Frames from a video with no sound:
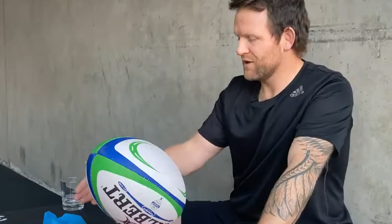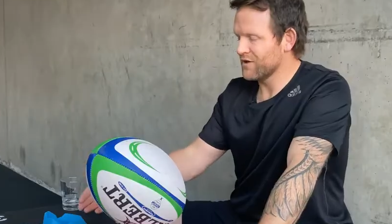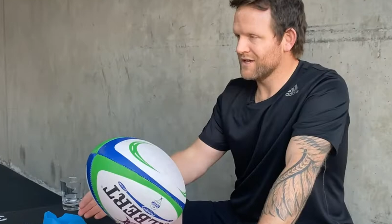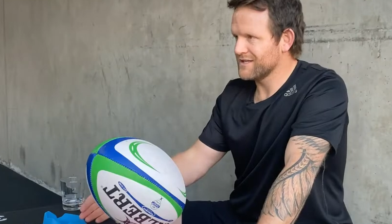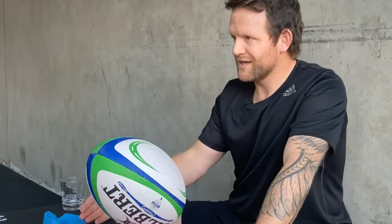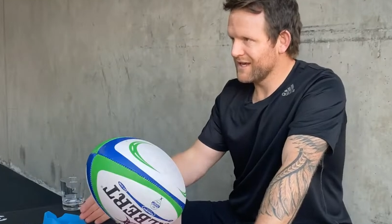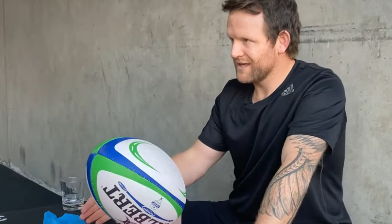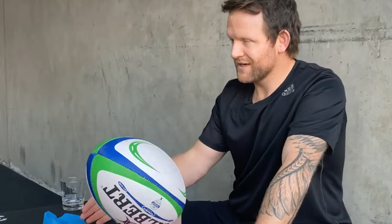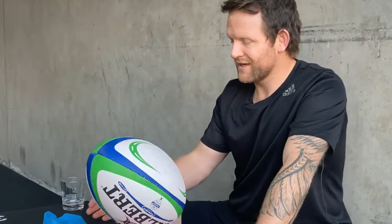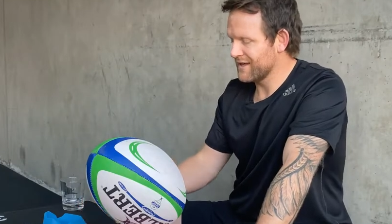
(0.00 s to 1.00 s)
you go to your tee
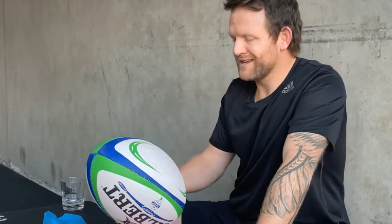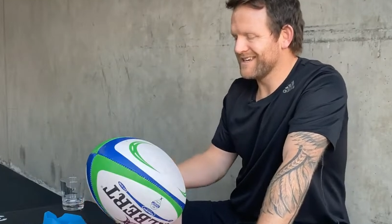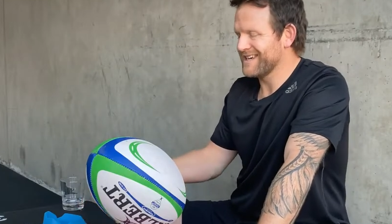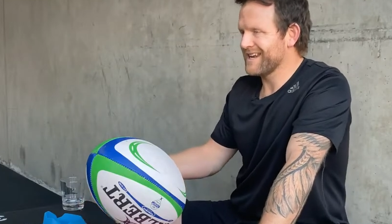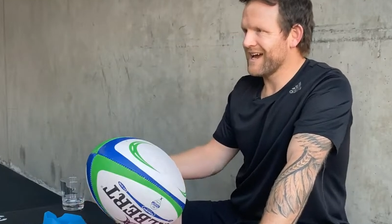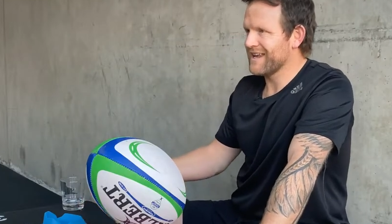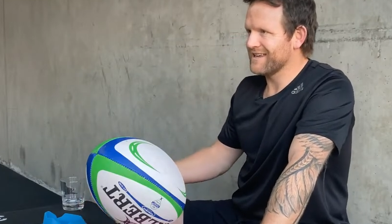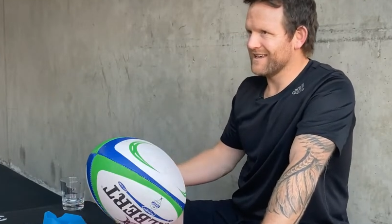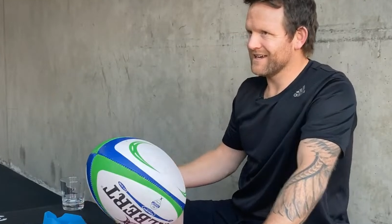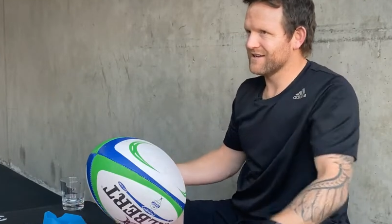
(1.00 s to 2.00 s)
kicking and you can
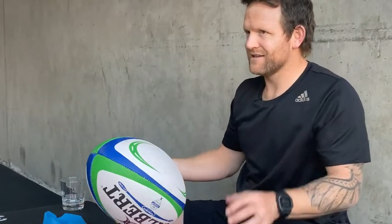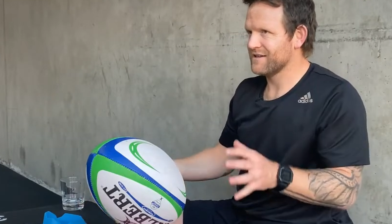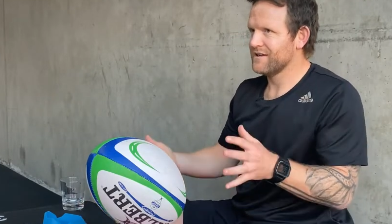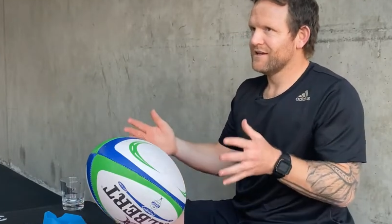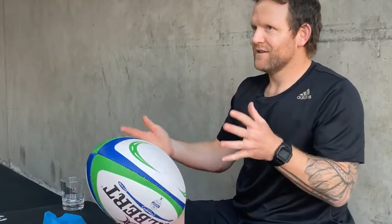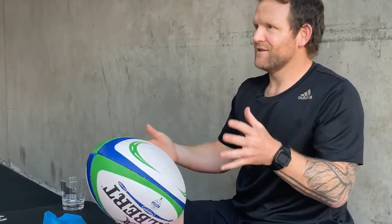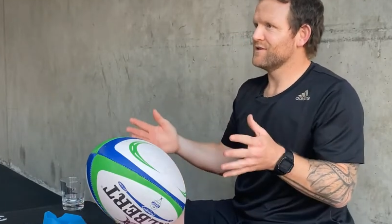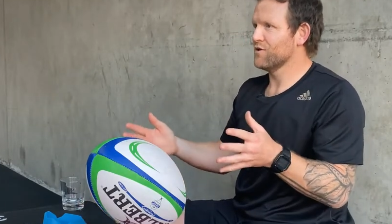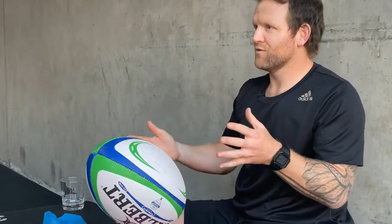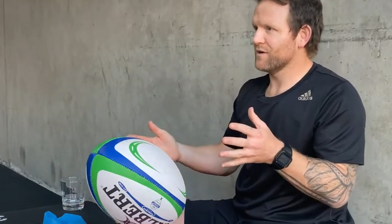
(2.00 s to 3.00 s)
hardly hit it, there's
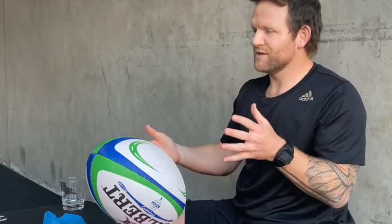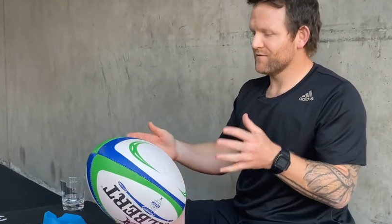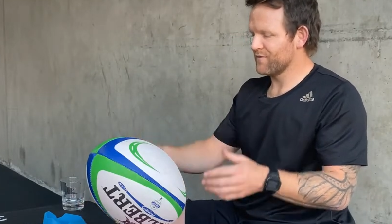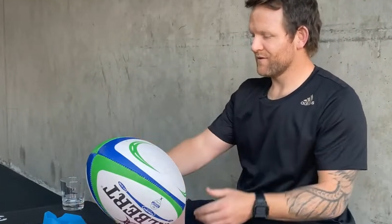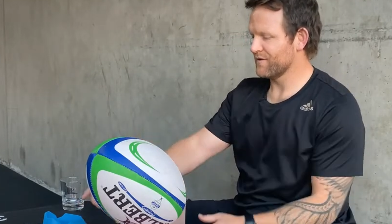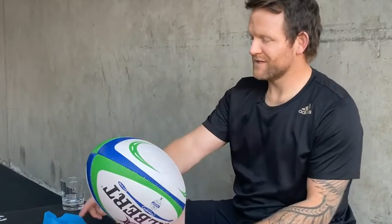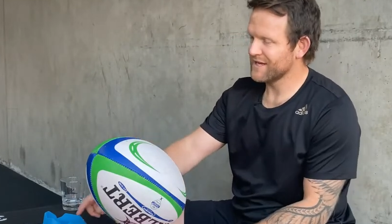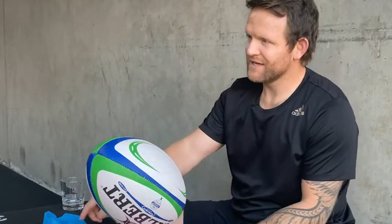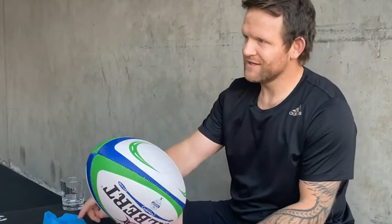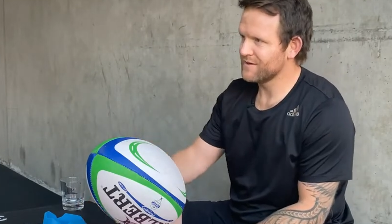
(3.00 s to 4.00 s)
no reason for the
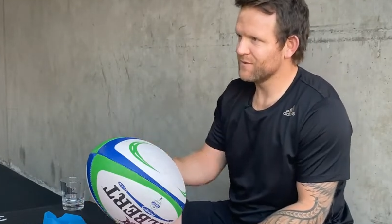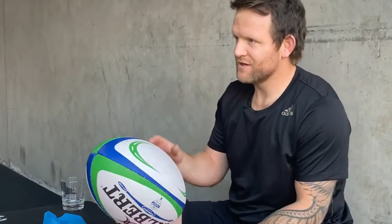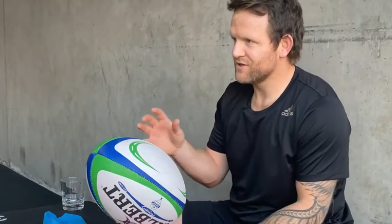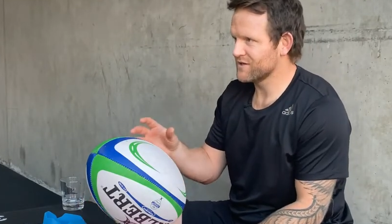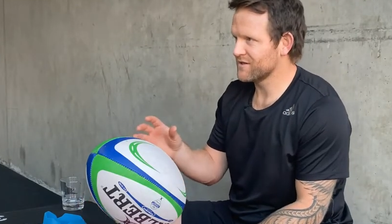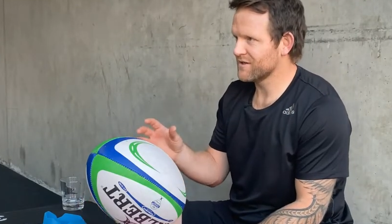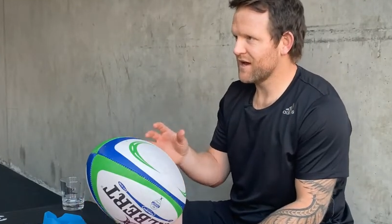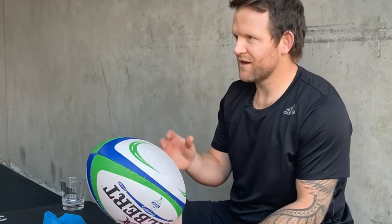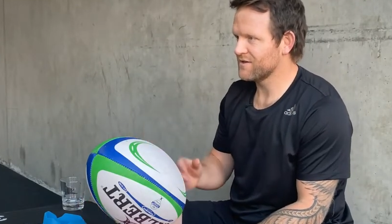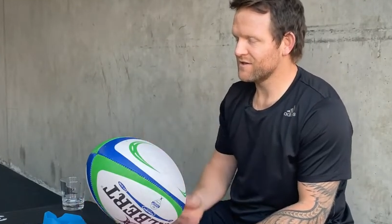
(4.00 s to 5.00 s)
tee to be just as
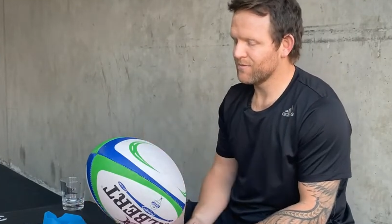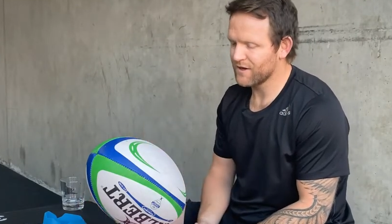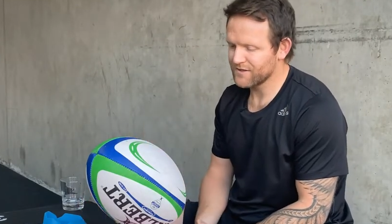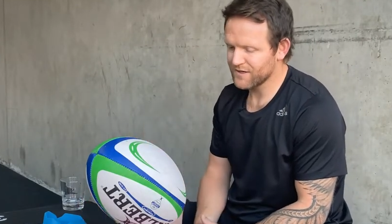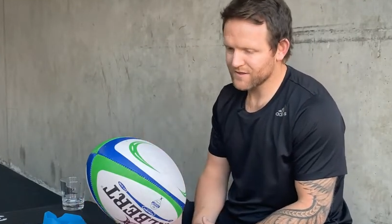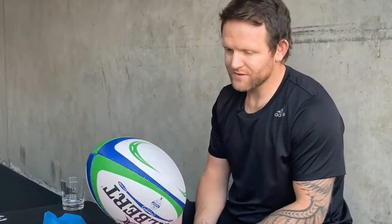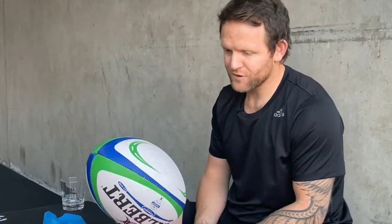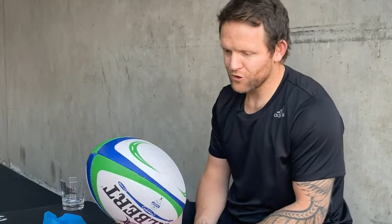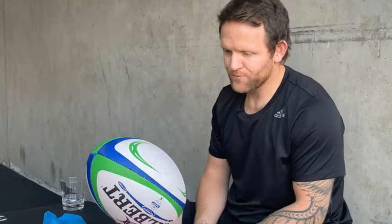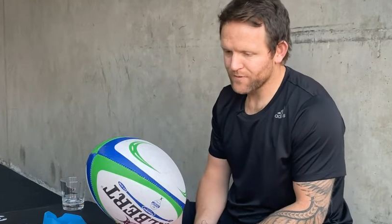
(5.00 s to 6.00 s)
hard as your punt kick.
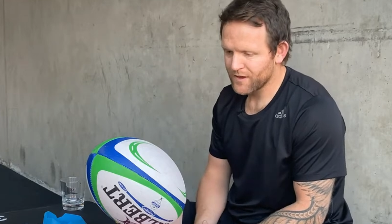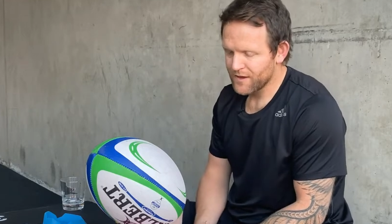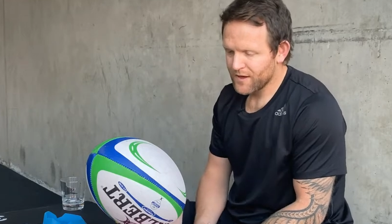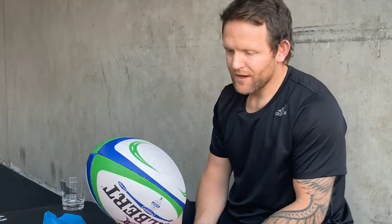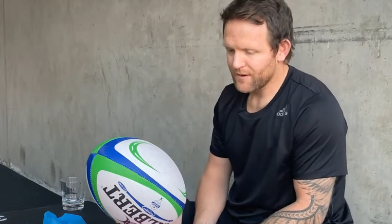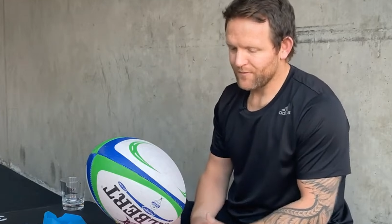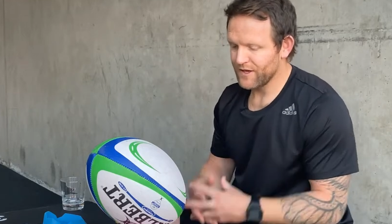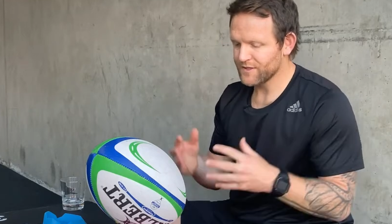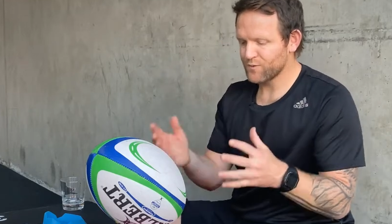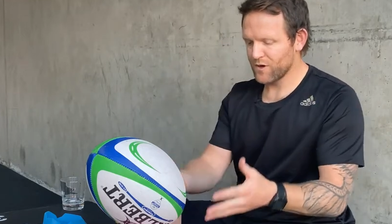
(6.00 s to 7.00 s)
So um,
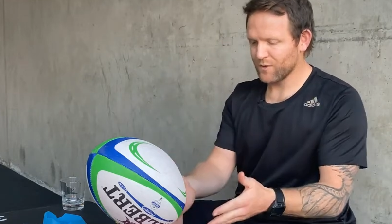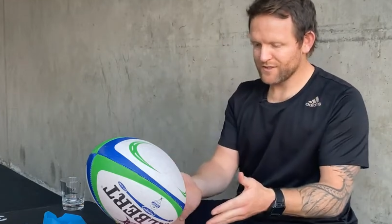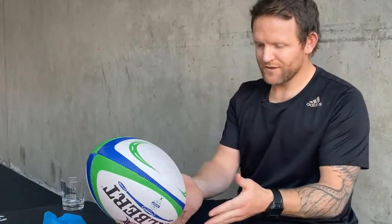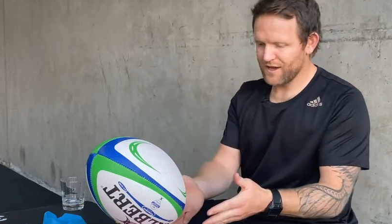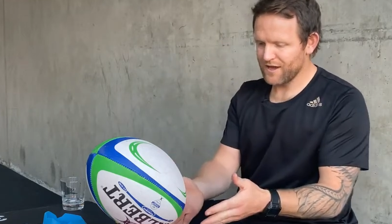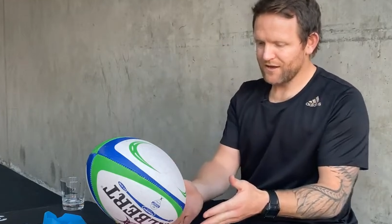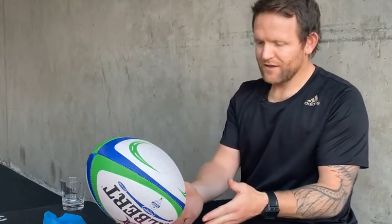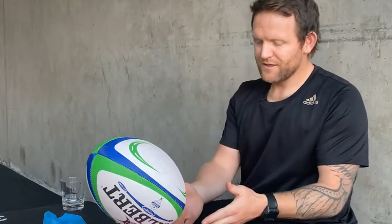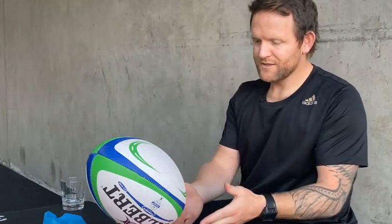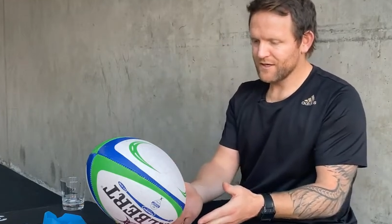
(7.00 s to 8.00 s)
hence why I went to that
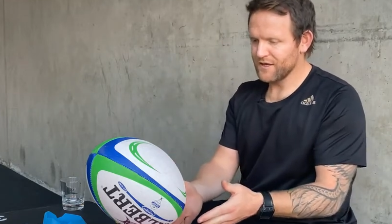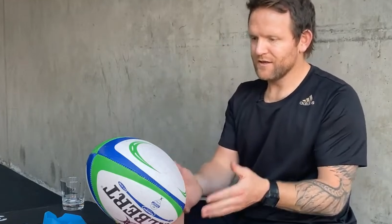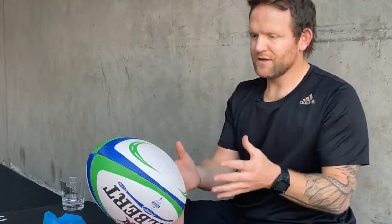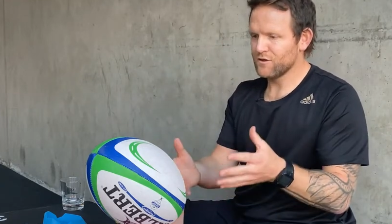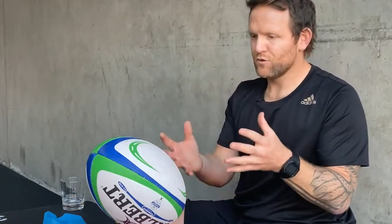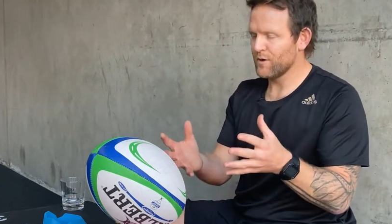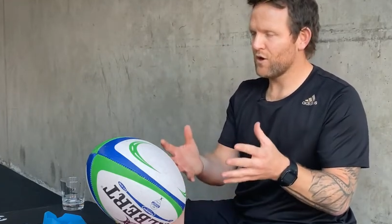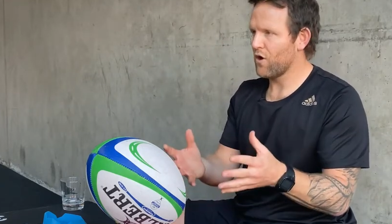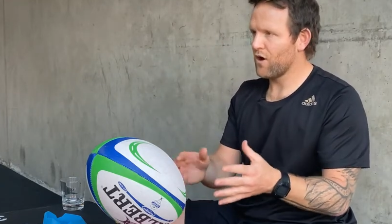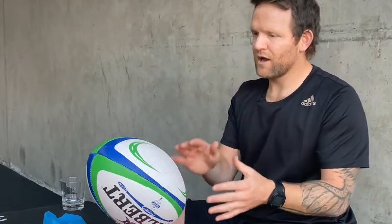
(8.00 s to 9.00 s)
tee a little bit
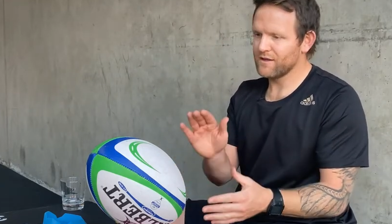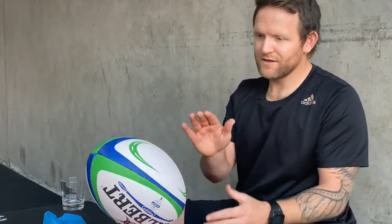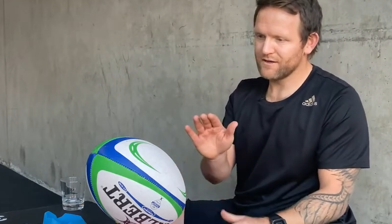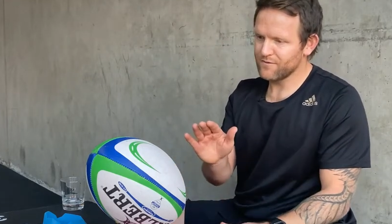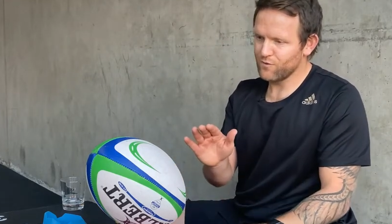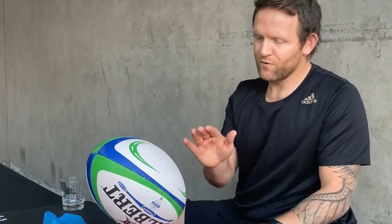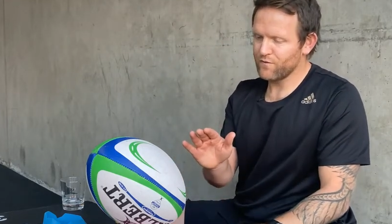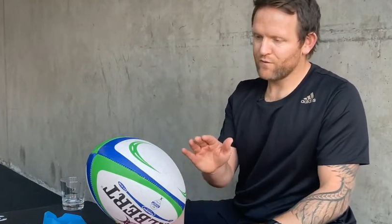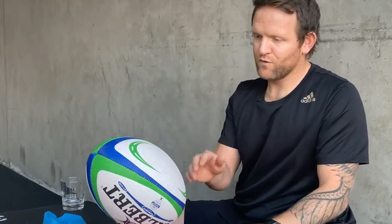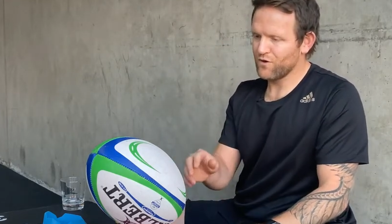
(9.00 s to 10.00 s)
higher, leading the ball
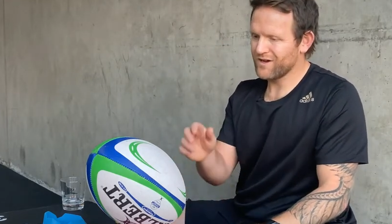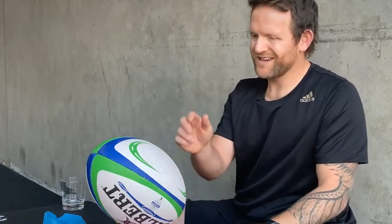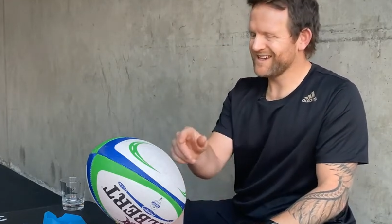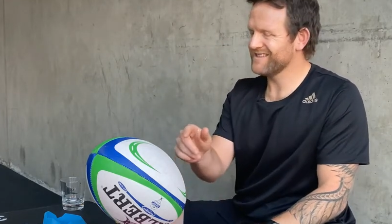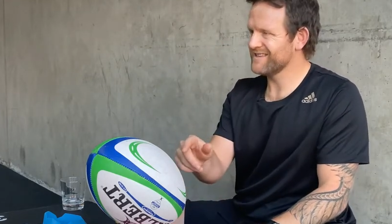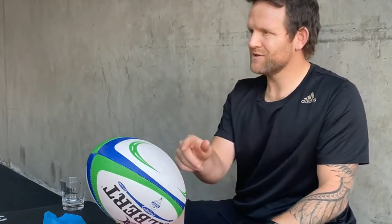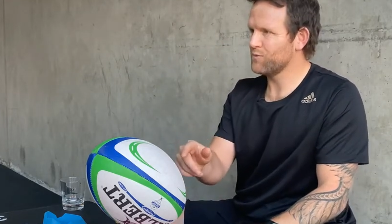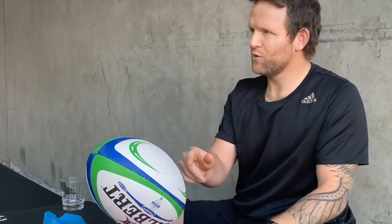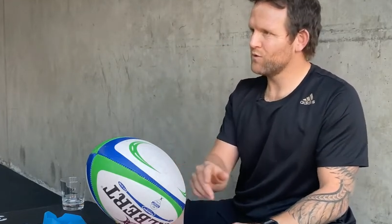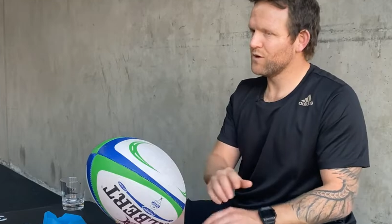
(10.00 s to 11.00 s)
forward. I could hit this
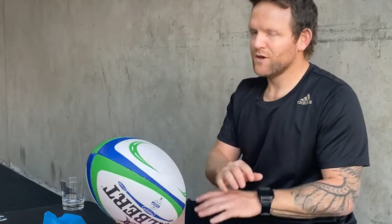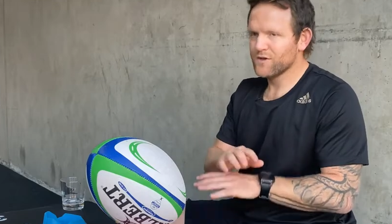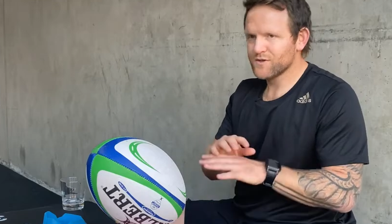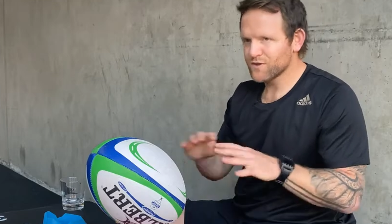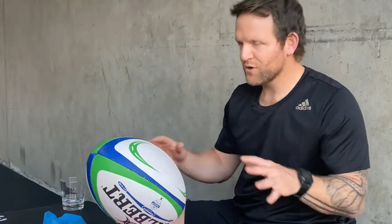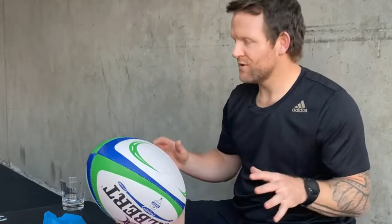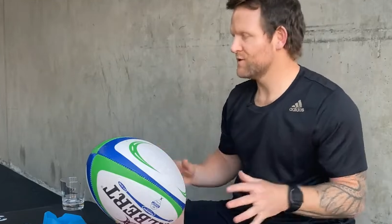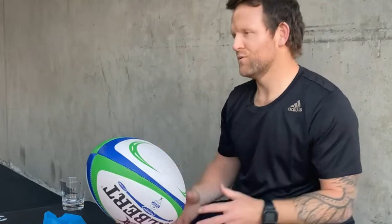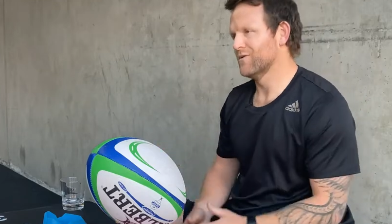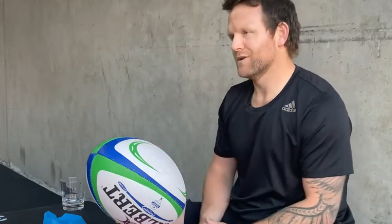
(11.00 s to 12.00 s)
ball so much more